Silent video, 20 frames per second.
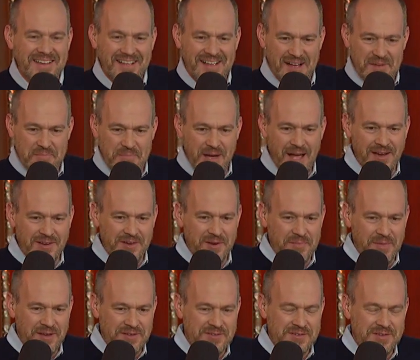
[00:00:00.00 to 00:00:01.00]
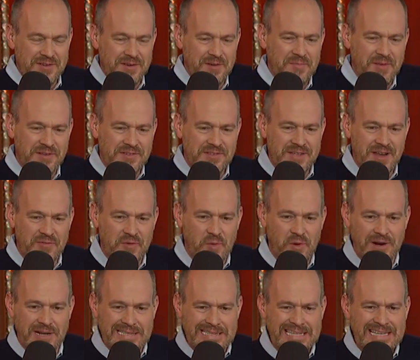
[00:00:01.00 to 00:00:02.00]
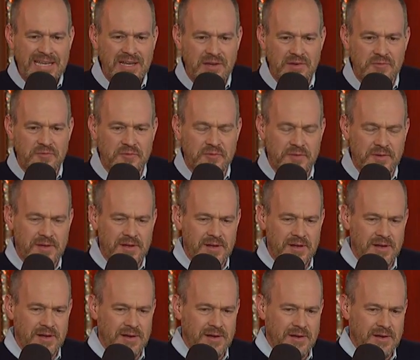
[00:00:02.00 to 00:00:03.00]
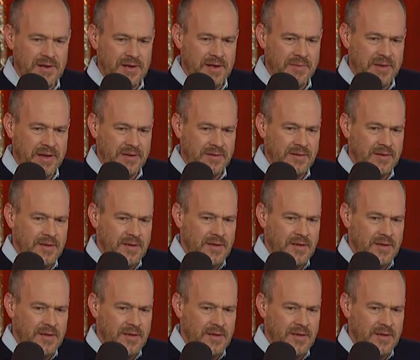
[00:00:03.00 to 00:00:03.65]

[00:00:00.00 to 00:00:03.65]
I bet you must you must never want to leave. Uh, I no, mean, let's